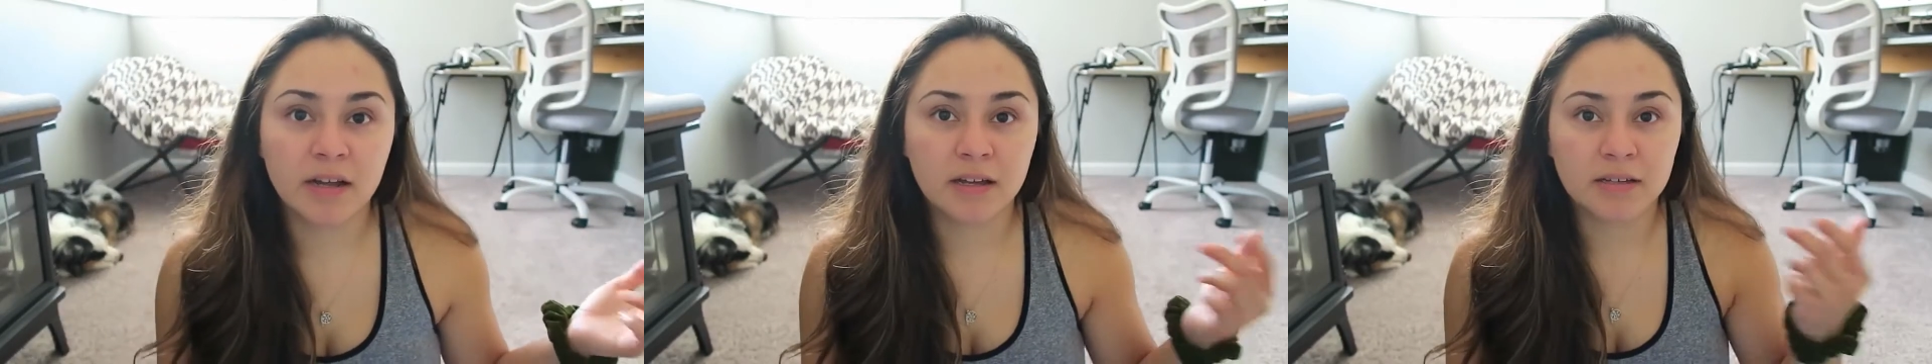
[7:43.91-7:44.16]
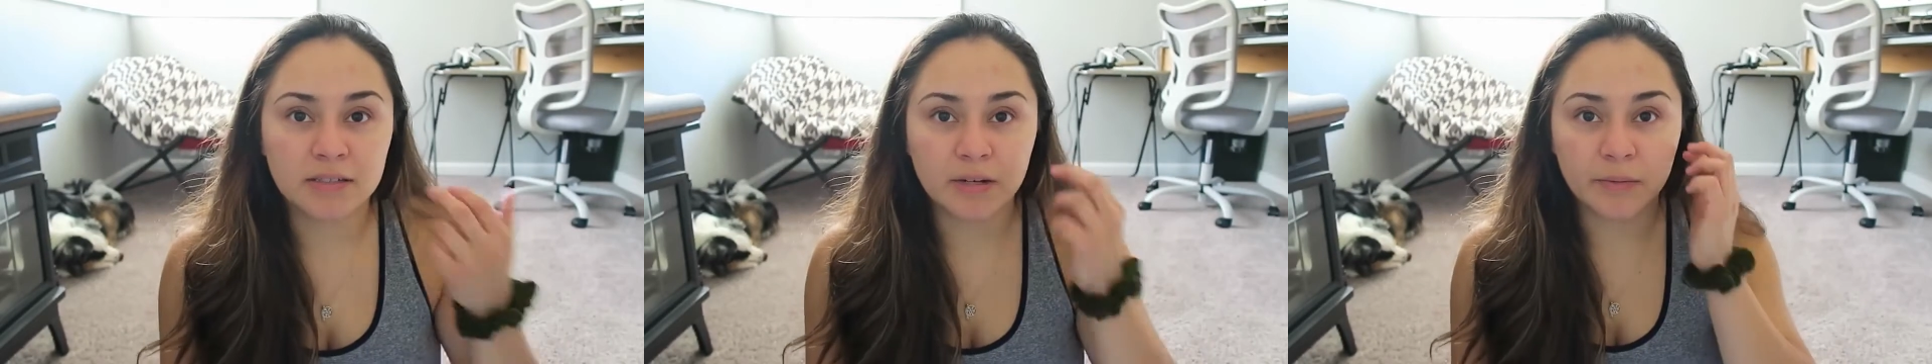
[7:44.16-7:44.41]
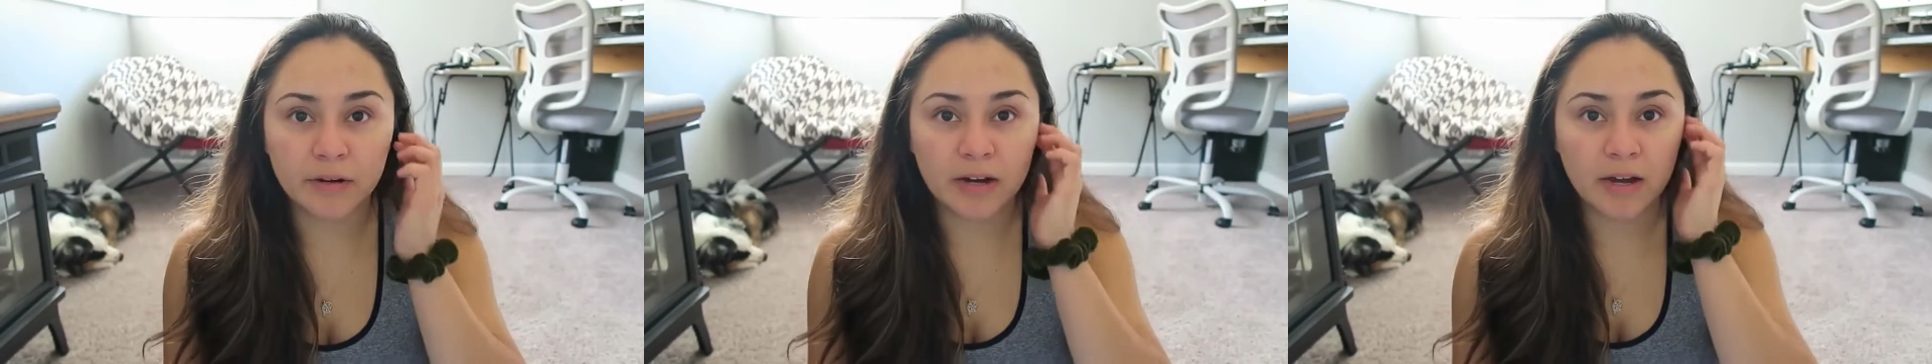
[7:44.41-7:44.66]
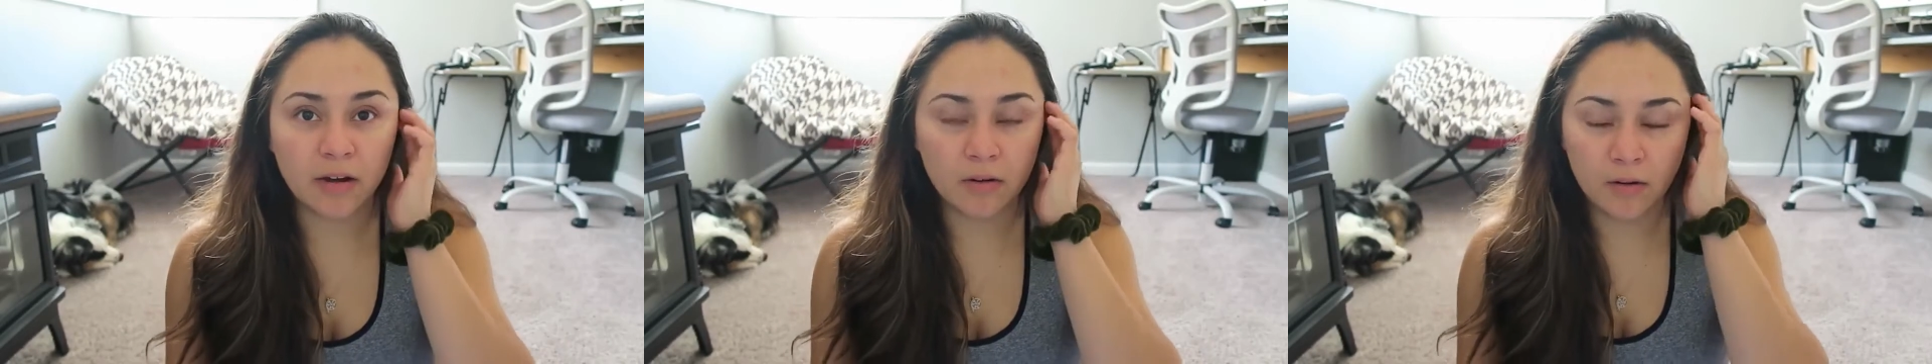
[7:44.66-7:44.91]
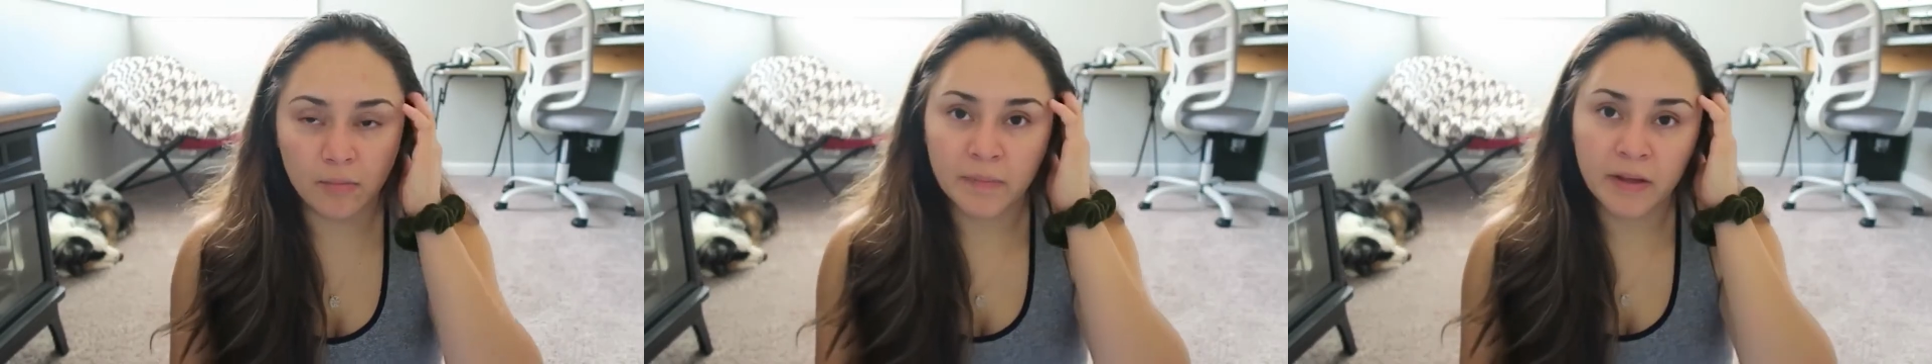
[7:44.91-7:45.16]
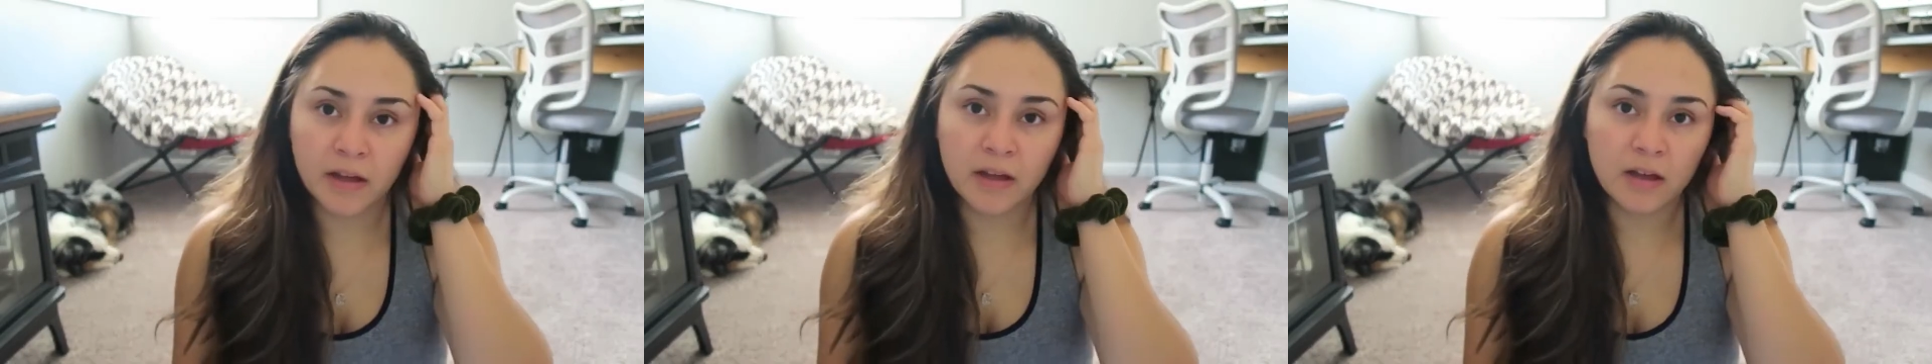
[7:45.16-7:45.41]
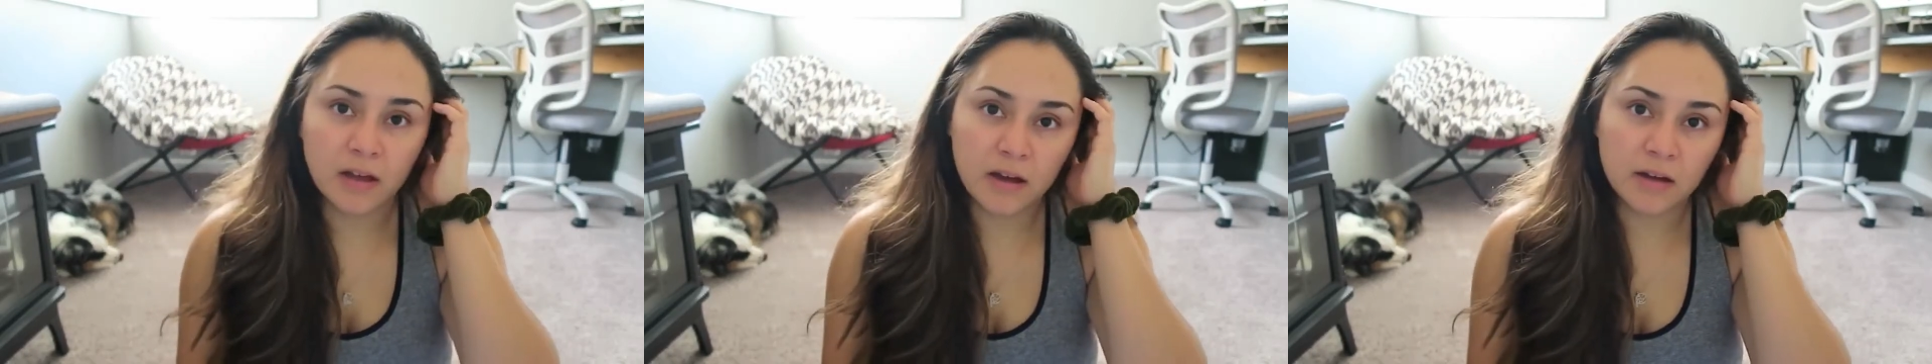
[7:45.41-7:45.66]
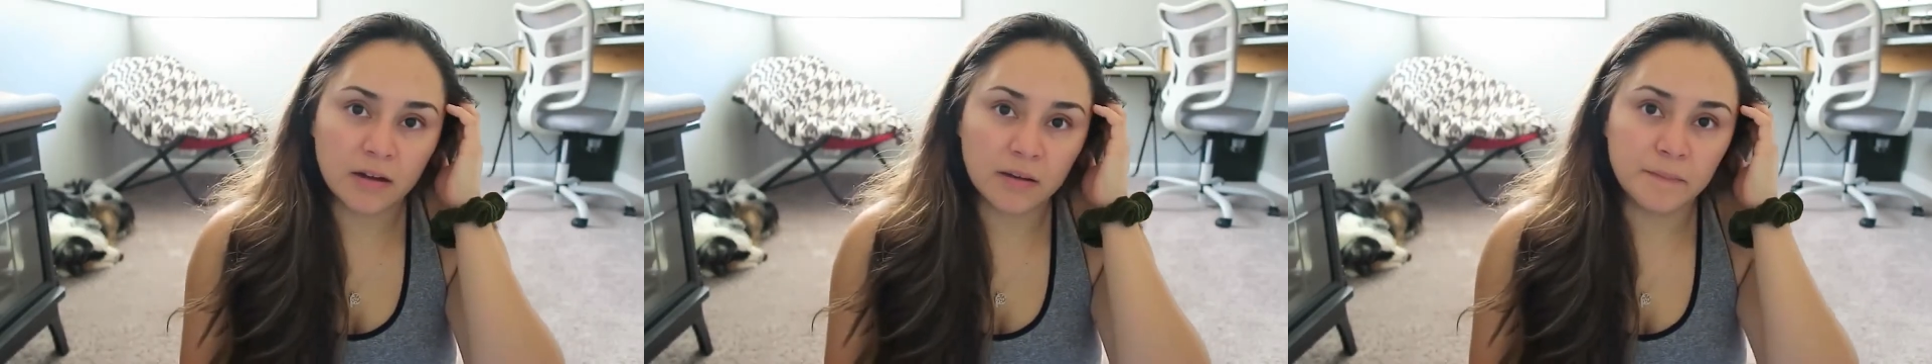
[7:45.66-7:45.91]
because I work at home
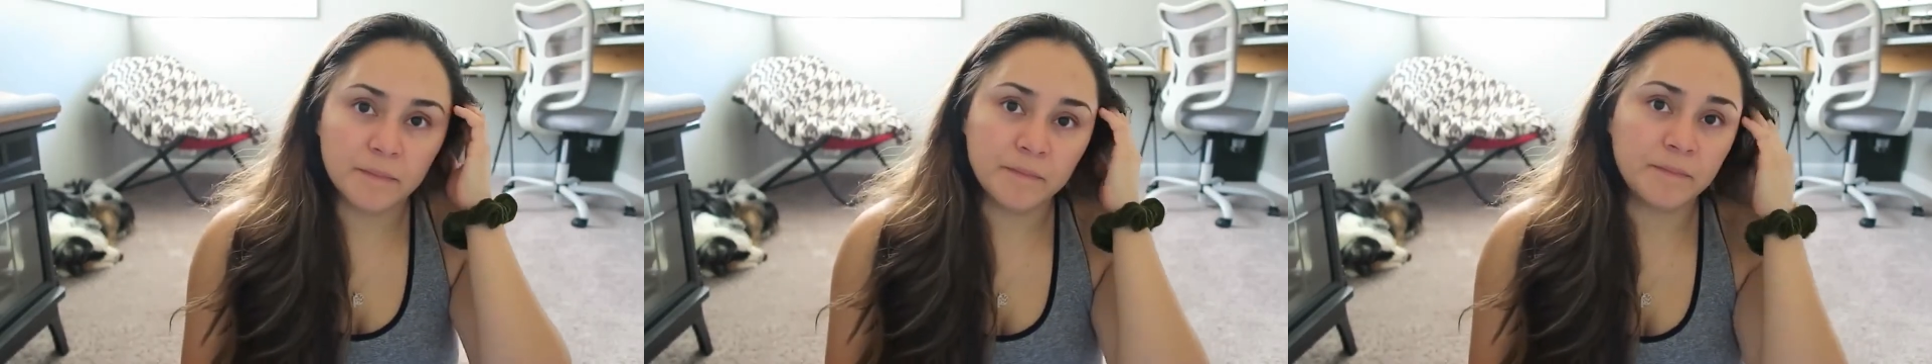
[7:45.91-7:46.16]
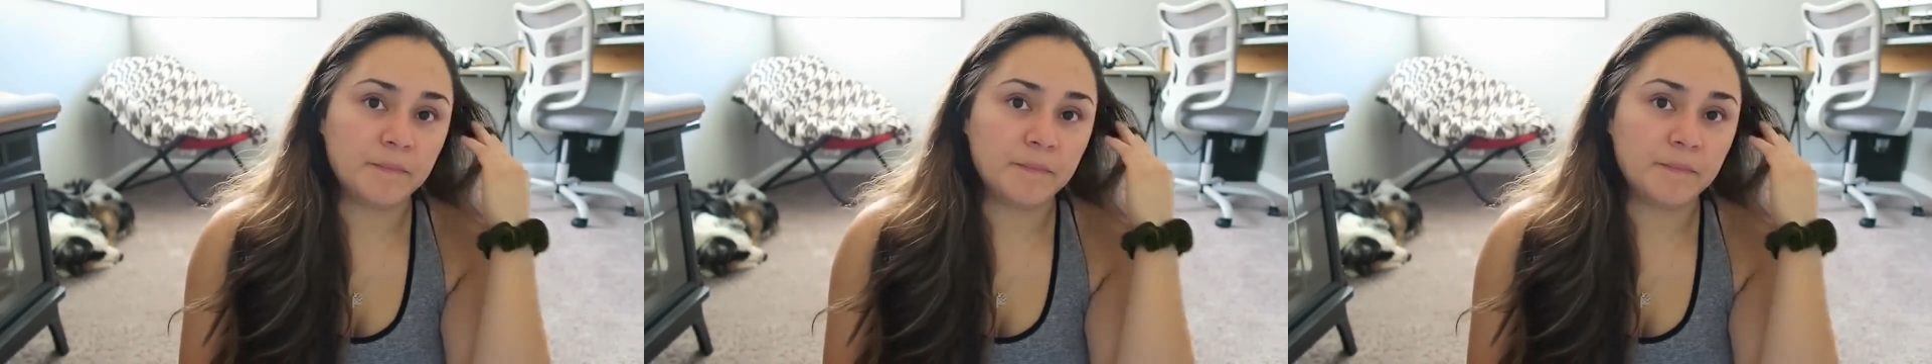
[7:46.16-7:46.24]
um,